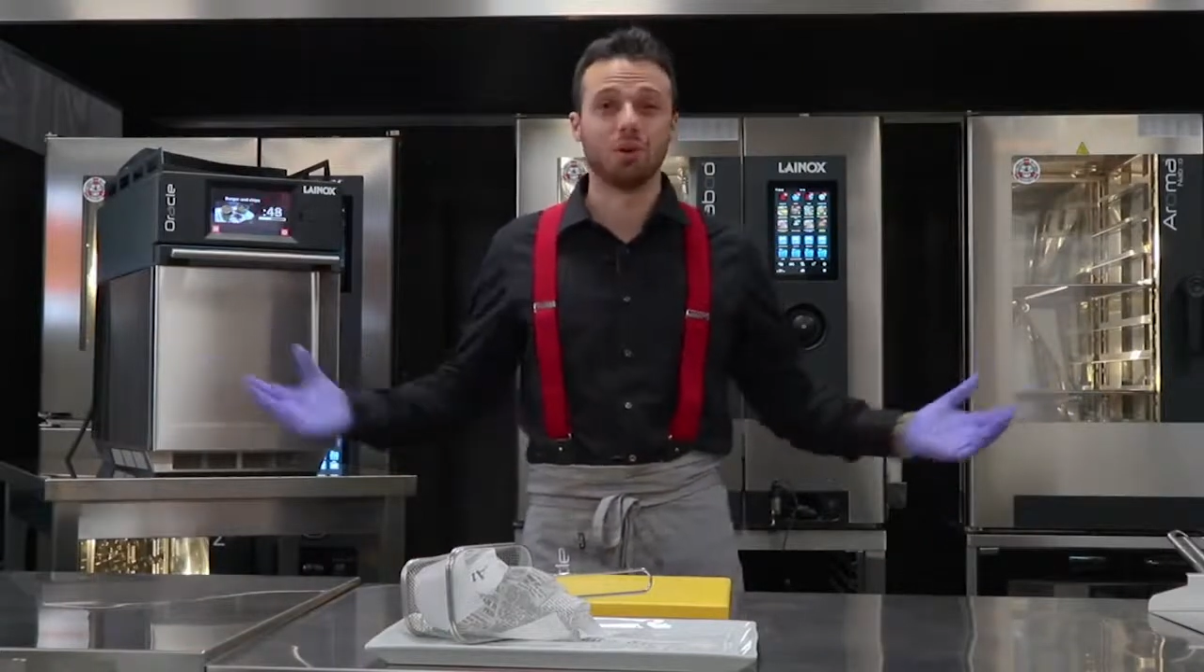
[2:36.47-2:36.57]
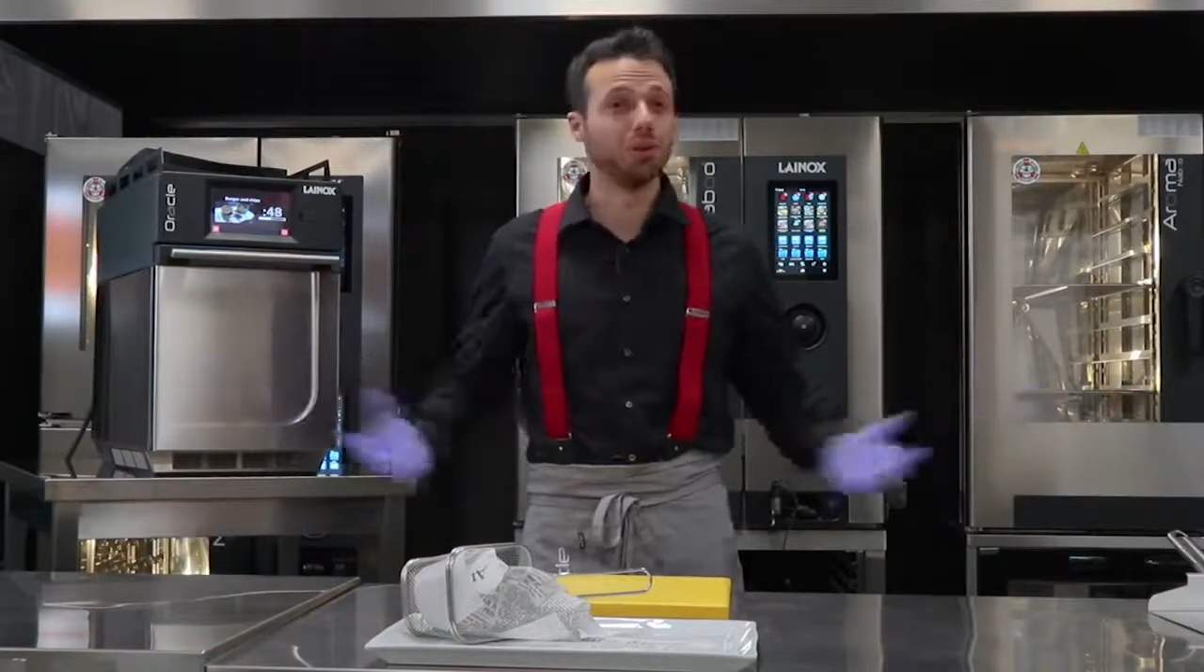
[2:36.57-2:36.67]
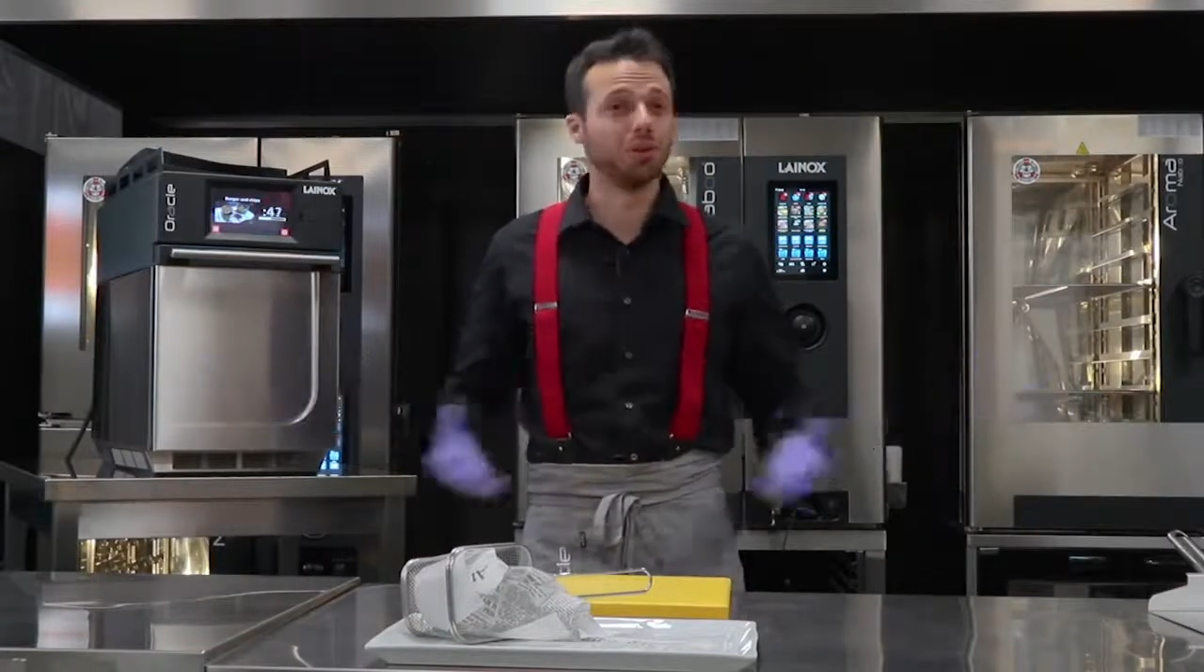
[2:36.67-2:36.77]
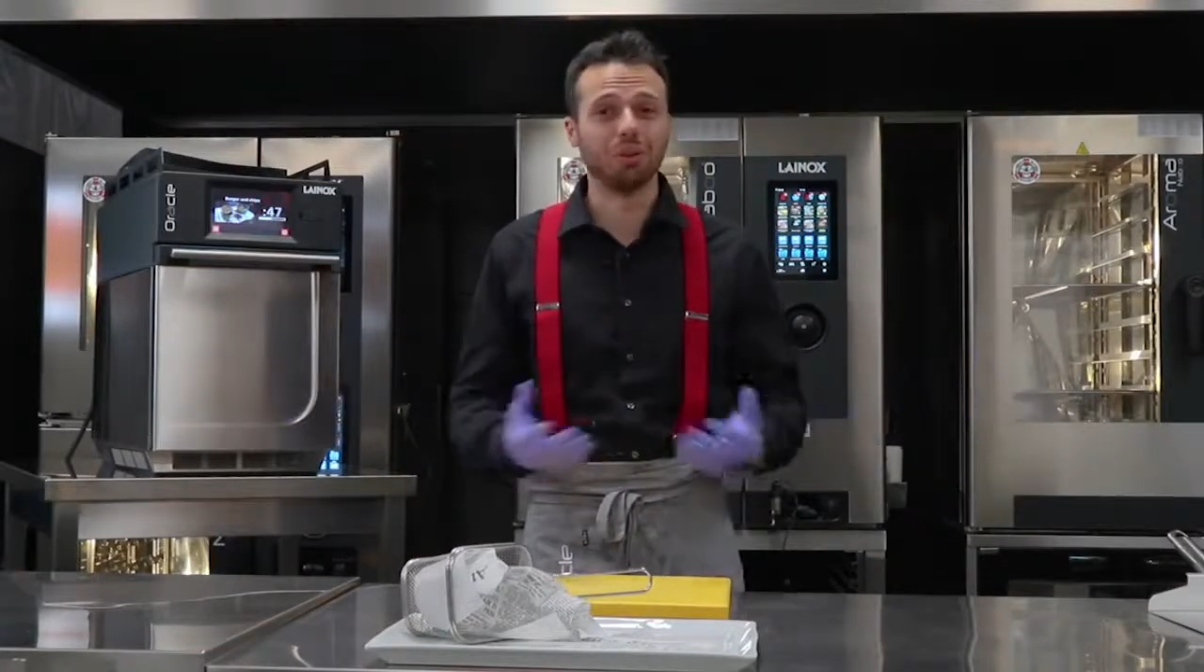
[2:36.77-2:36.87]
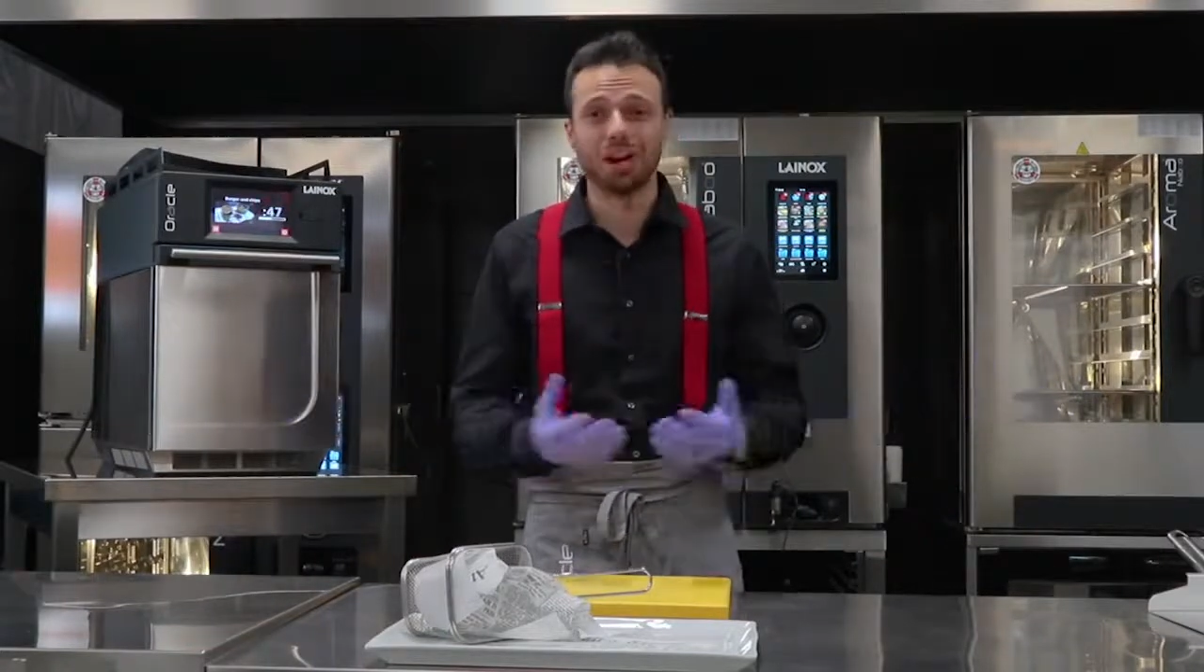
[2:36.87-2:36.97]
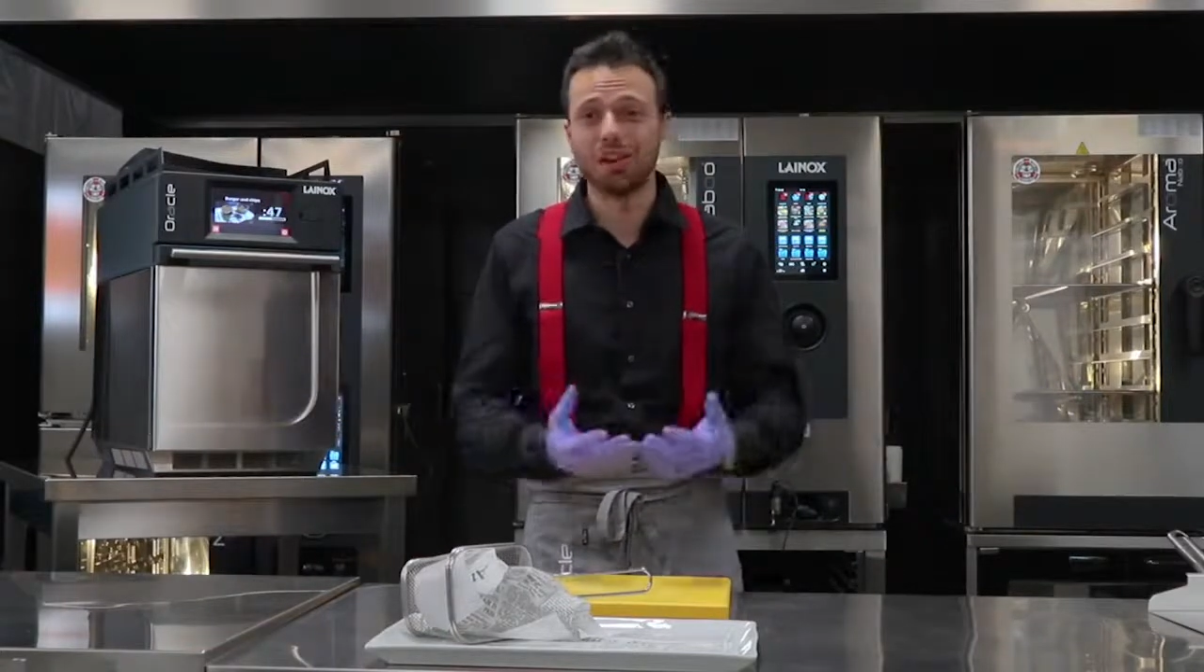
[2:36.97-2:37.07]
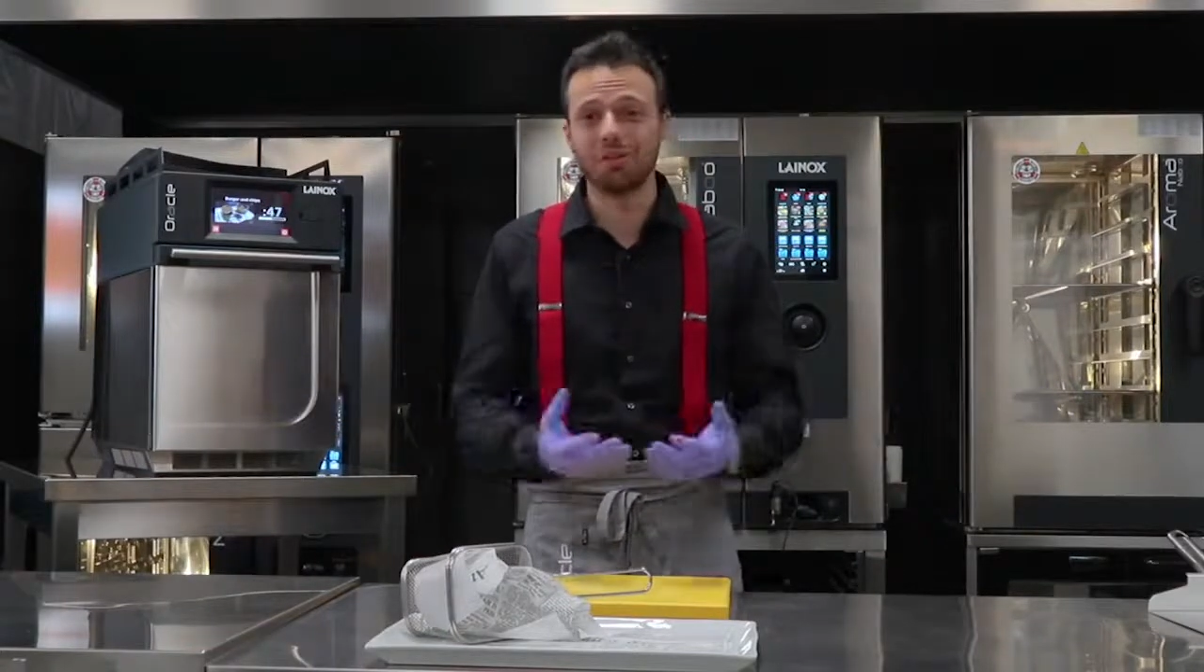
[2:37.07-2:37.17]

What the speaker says: we don't have